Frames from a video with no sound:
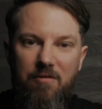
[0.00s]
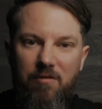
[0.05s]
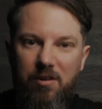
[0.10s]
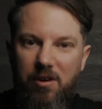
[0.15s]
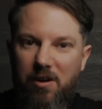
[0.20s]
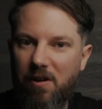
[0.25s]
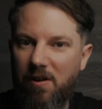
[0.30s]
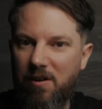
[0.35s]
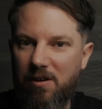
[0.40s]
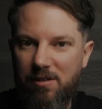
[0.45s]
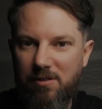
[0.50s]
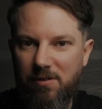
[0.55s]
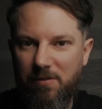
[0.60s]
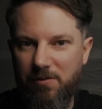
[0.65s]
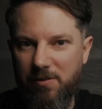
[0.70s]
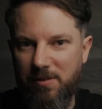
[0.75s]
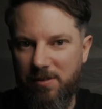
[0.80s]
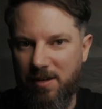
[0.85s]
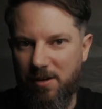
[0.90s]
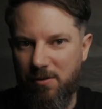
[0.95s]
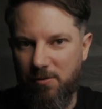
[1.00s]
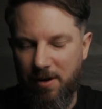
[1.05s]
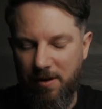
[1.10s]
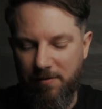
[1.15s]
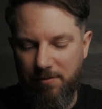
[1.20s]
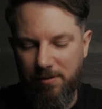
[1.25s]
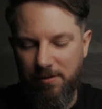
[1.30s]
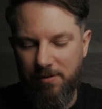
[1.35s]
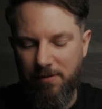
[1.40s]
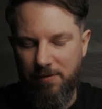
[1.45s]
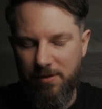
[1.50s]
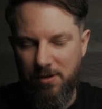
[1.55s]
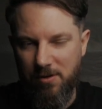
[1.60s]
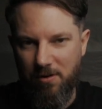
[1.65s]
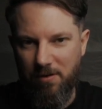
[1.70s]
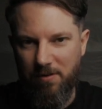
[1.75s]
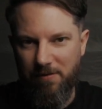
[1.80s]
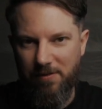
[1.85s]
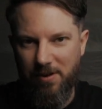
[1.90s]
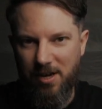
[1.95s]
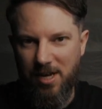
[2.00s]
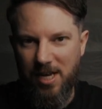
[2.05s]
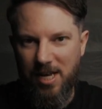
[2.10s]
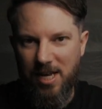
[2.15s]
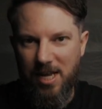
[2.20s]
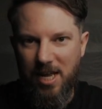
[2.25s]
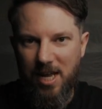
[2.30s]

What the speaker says: regardless of your skill level as a photographer.